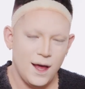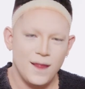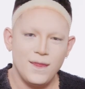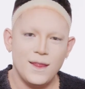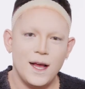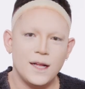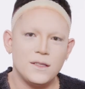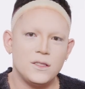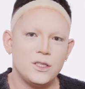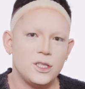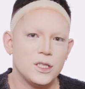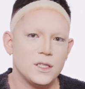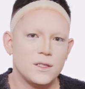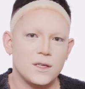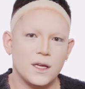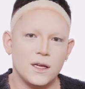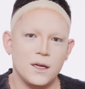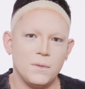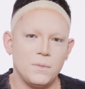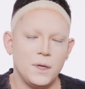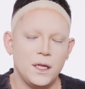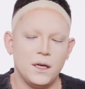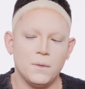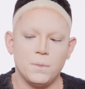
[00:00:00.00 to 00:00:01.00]
And that's just
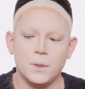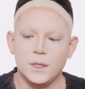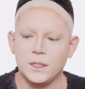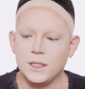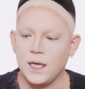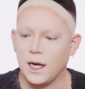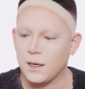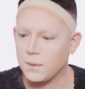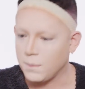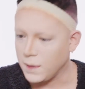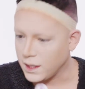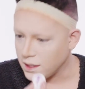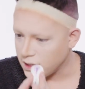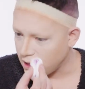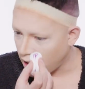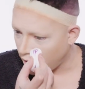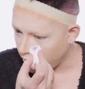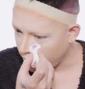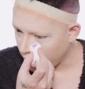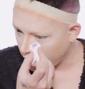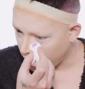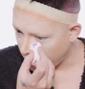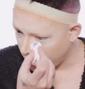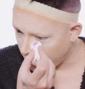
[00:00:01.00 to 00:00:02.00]
gonna be to protect
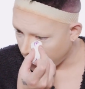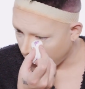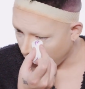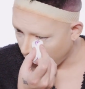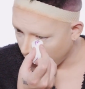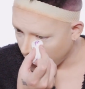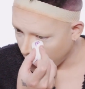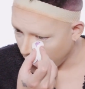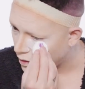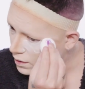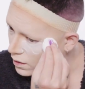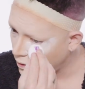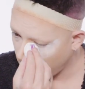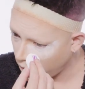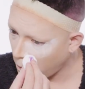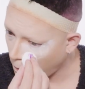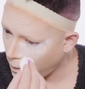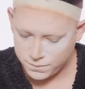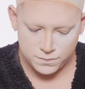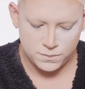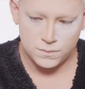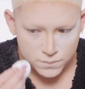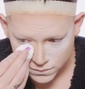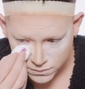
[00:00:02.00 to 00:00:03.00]
myself from fallout while
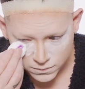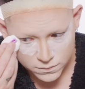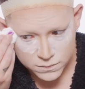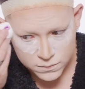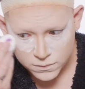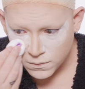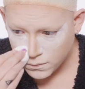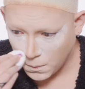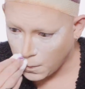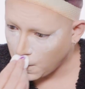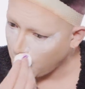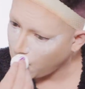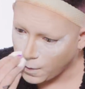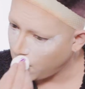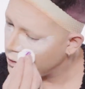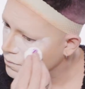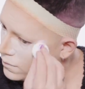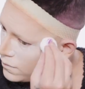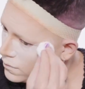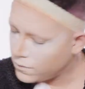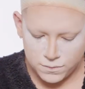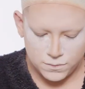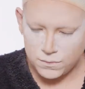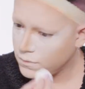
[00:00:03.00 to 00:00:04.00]
I'm working on my
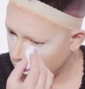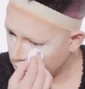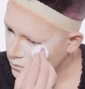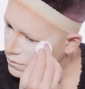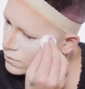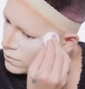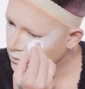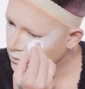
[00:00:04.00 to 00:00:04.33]
eyes.